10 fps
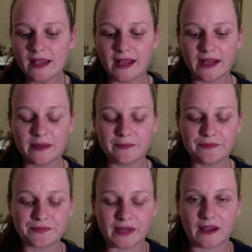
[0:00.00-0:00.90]

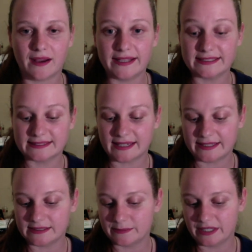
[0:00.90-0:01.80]
I
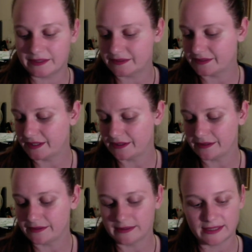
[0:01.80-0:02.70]
decided, because, you know,
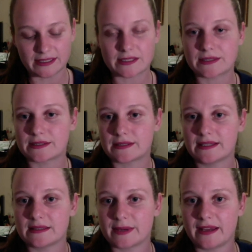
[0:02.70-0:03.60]
let's not do
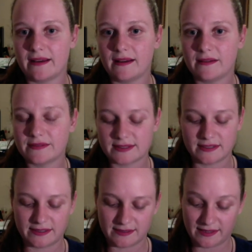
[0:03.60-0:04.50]
things by halves,
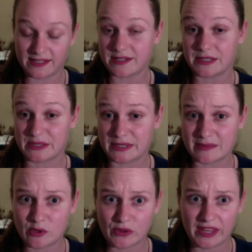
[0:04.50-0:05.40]
let's not do a
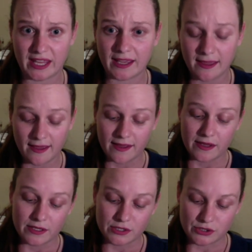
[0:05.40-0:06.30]
small thing,
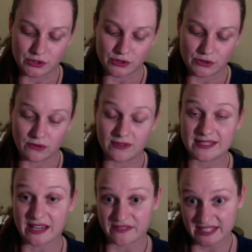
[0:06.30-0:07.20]
to do
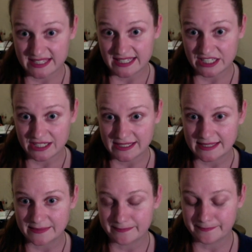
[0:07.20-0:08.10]
Save the Stitches.